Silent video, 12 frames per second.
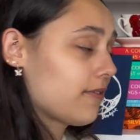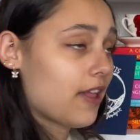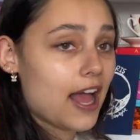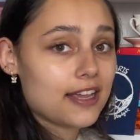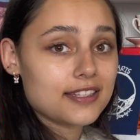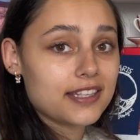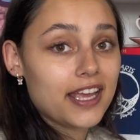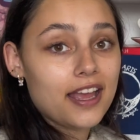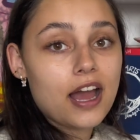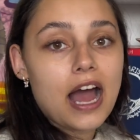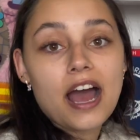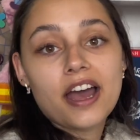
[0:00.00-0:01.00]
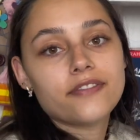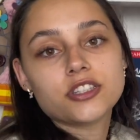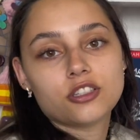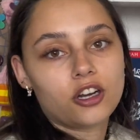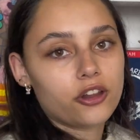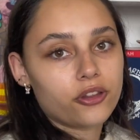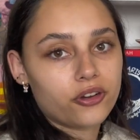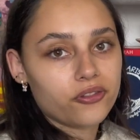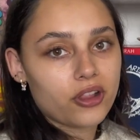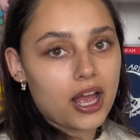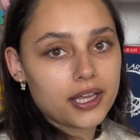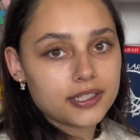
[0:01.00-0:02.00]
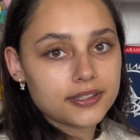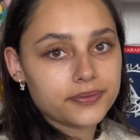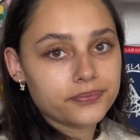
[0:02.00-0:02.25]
Glass. I haven't started Throne of Glass.